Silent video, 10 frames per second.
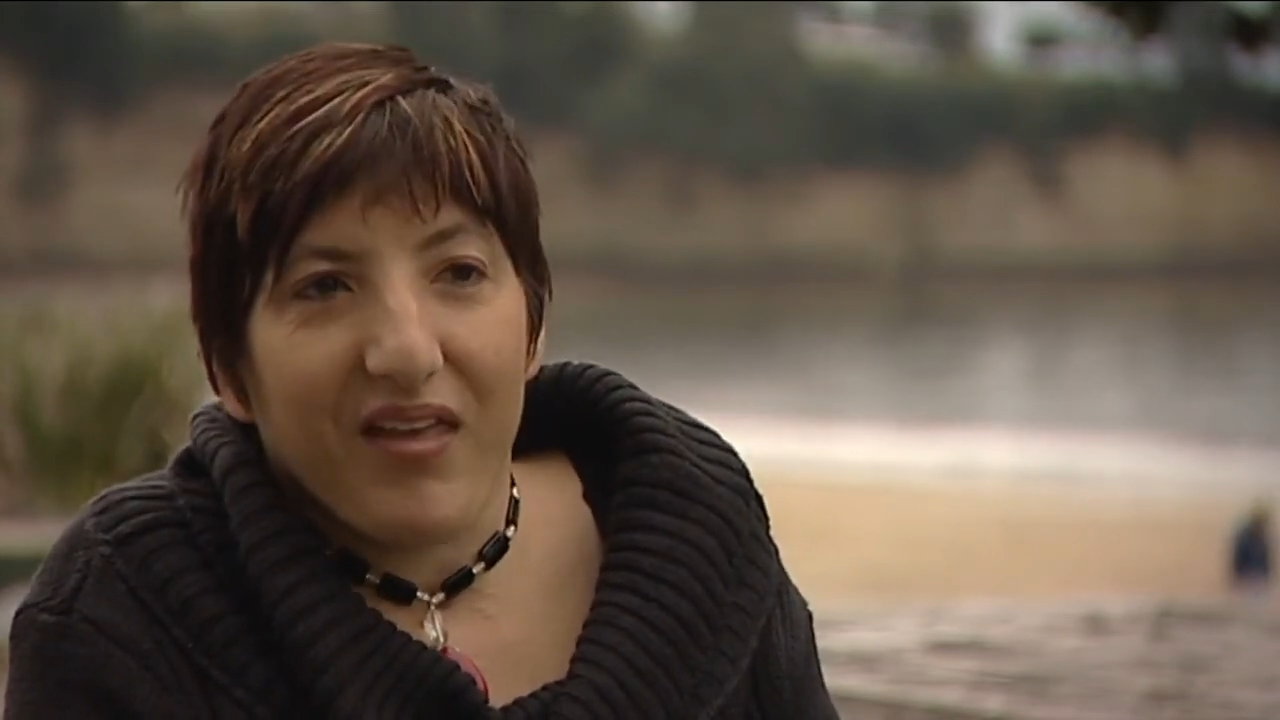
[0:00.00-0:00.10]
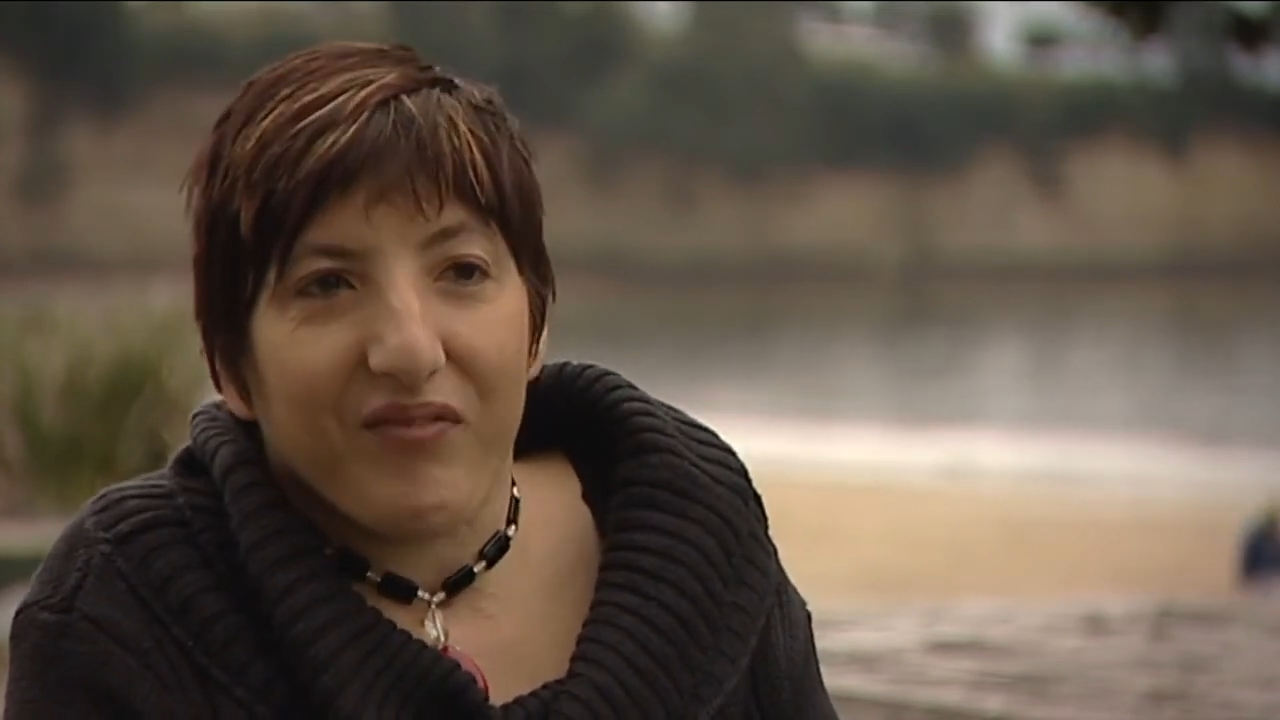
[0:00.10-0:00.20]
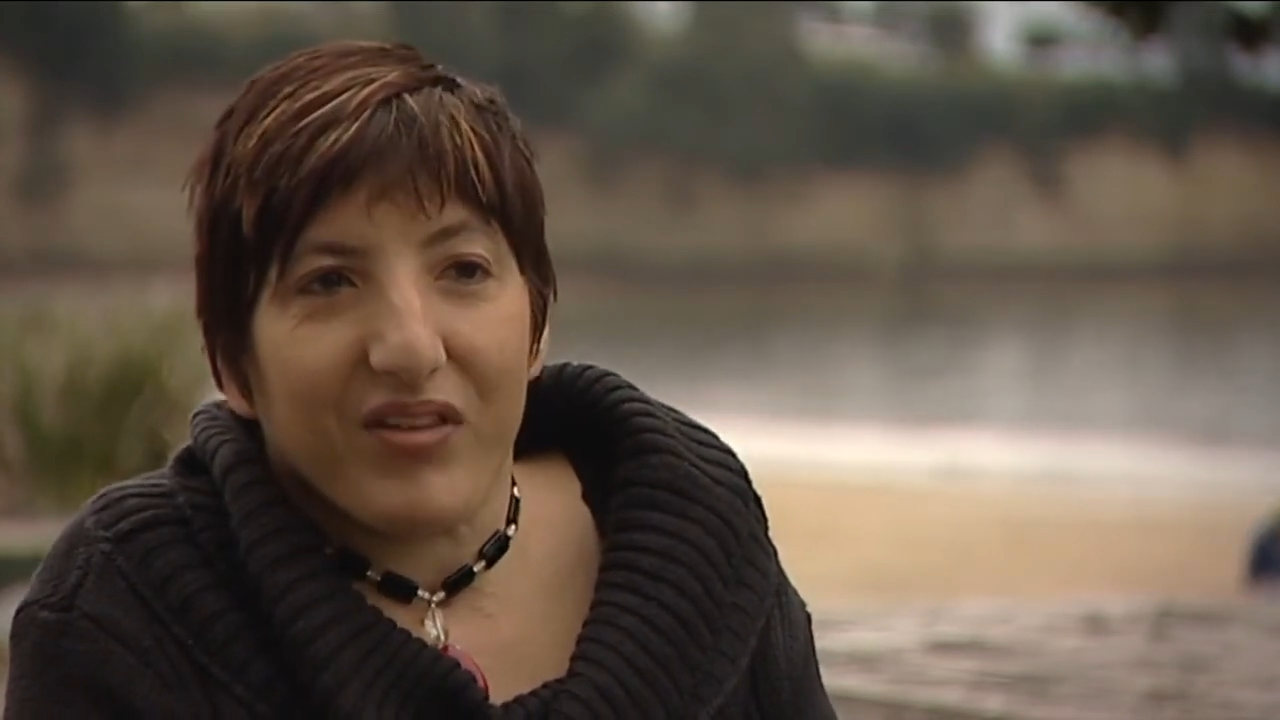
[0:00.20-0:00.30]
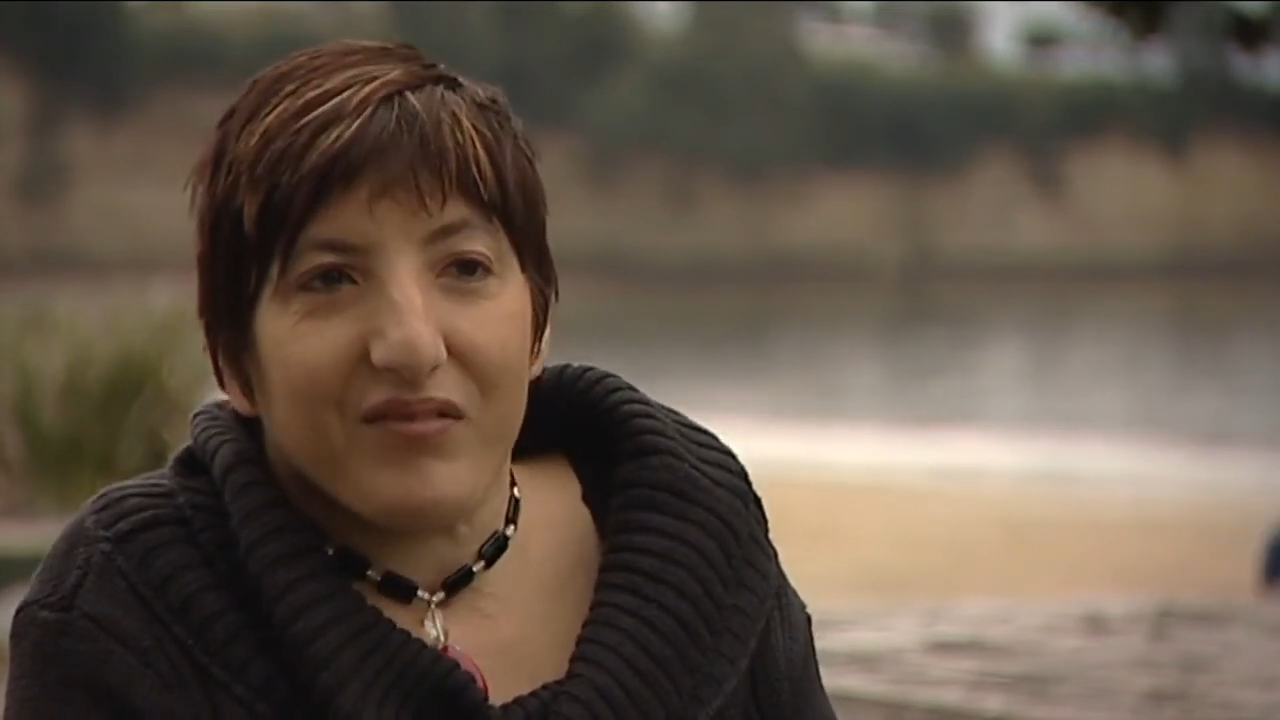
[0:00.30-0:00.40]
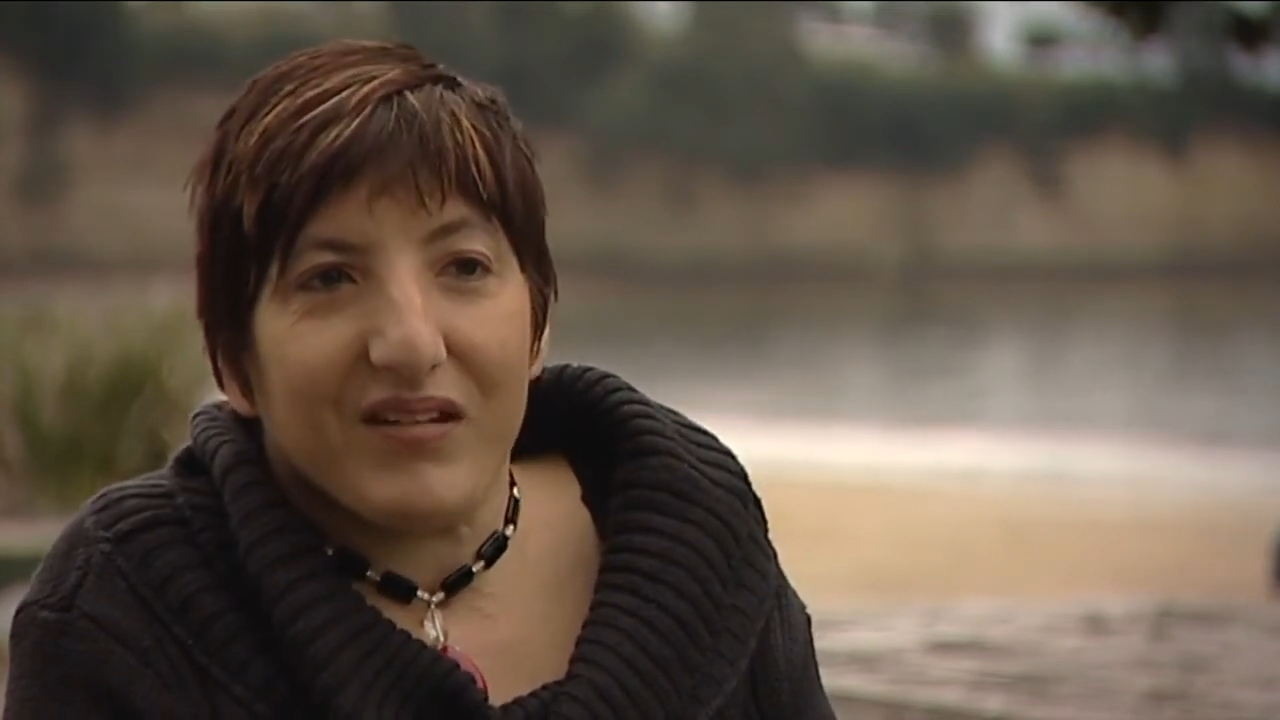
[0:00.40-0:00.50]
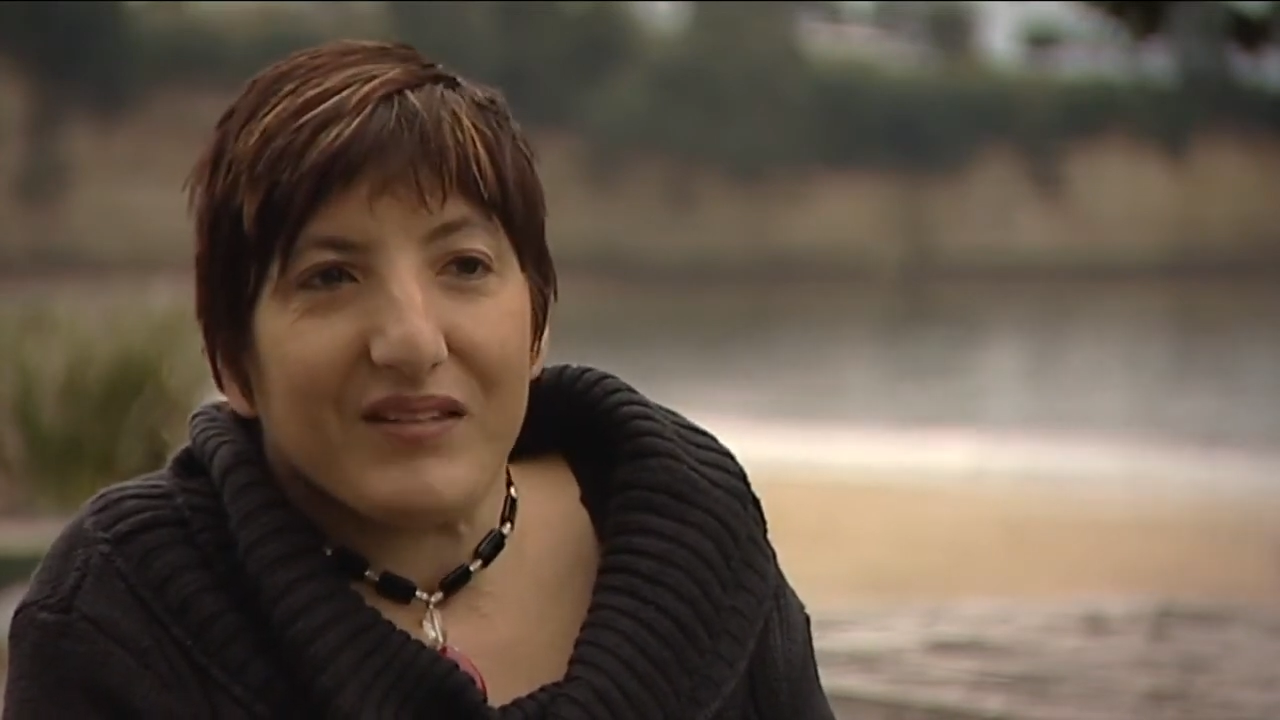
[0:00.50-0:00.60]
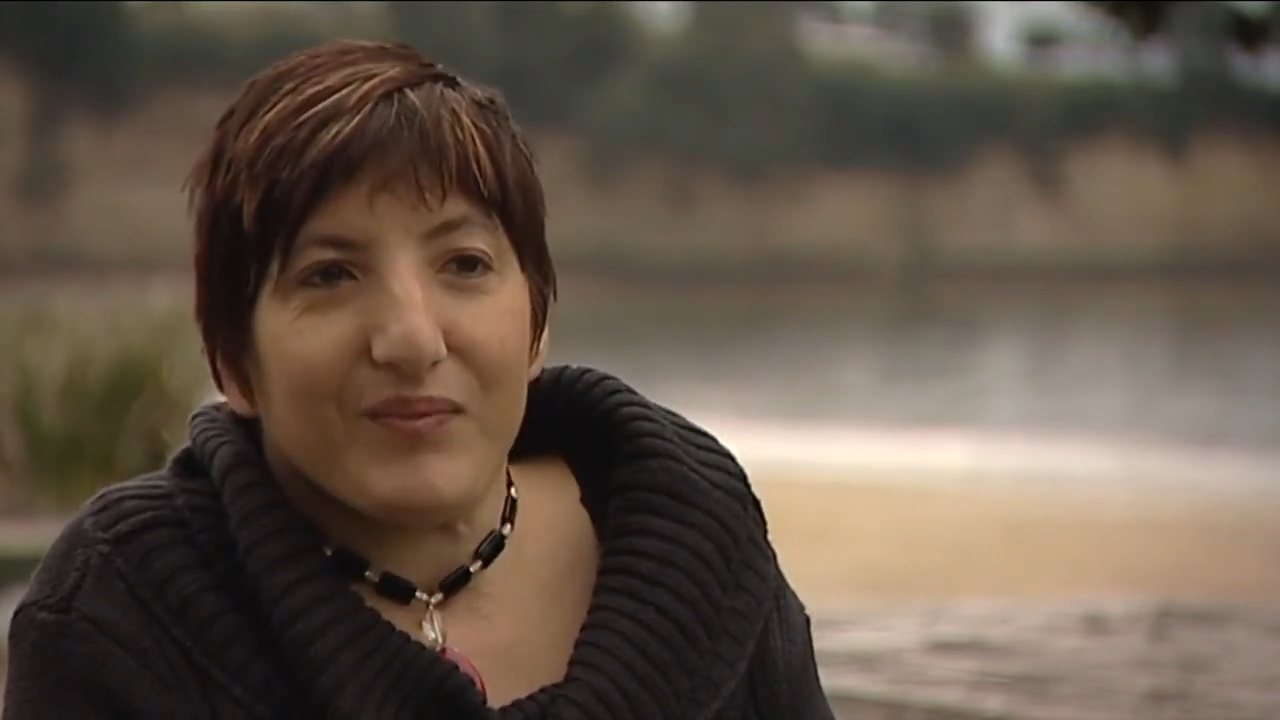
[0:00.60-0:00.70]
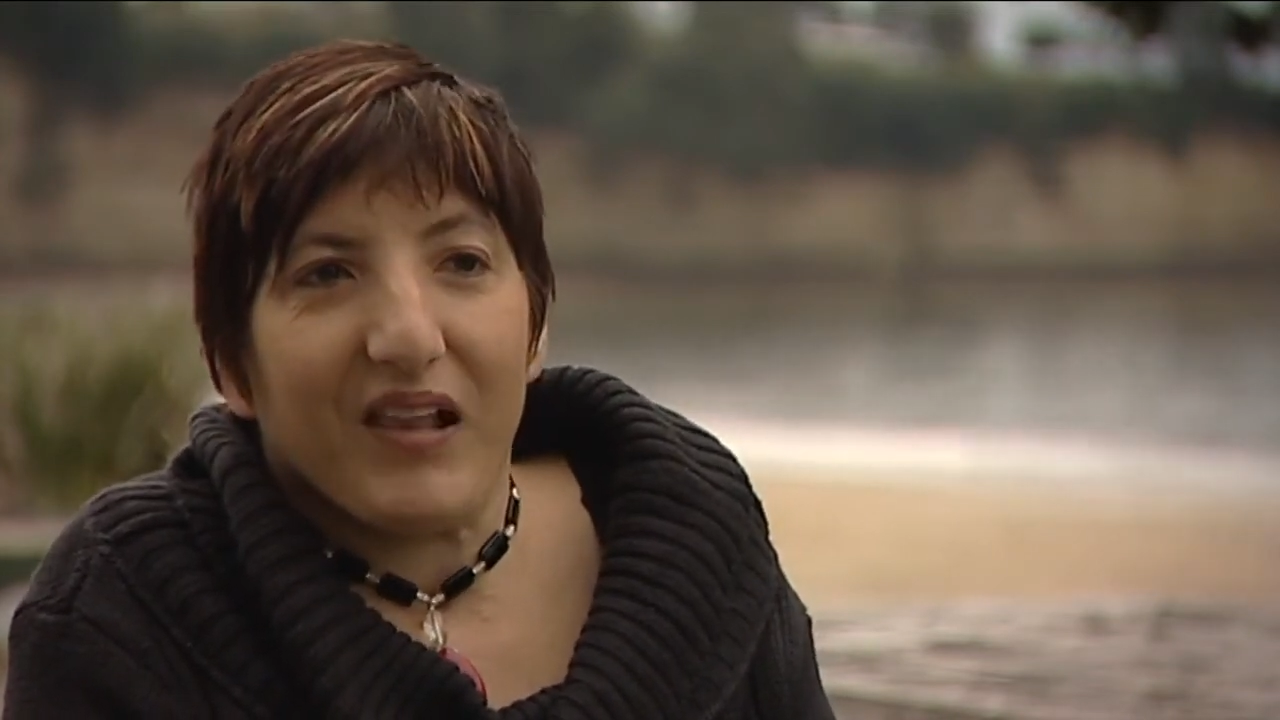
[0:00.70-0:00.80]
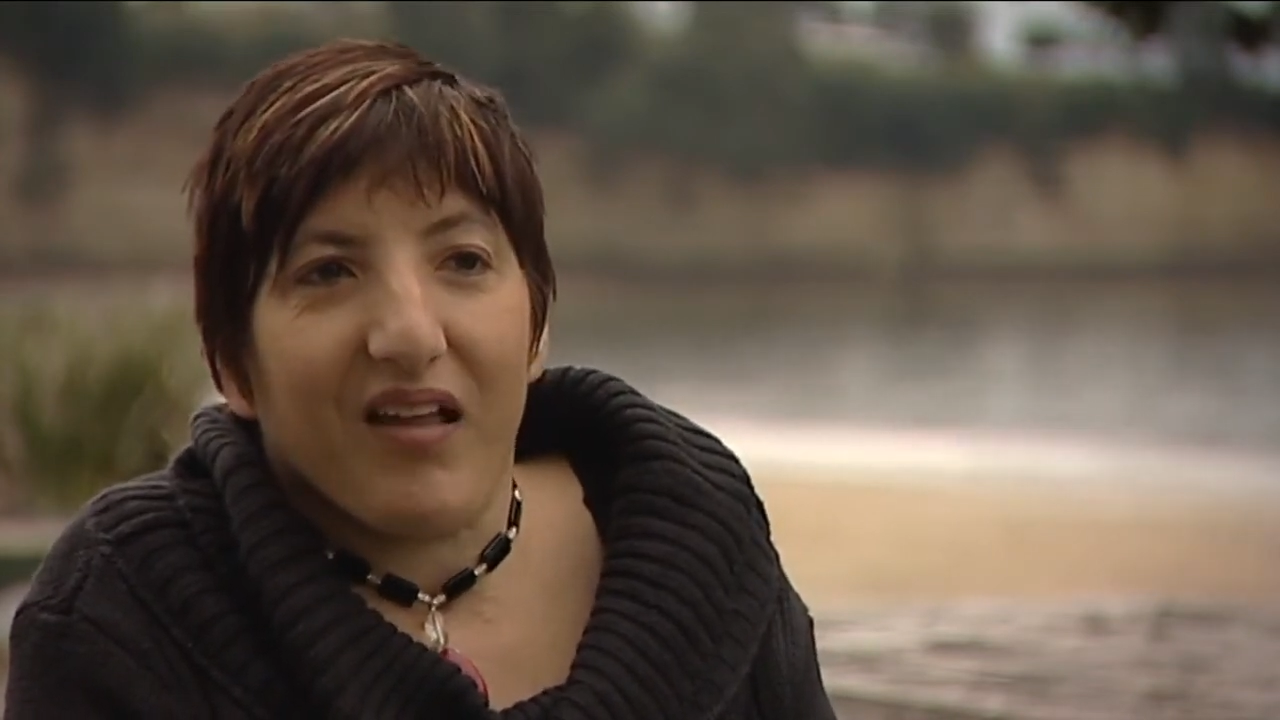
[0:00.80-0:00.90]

that for the rest of my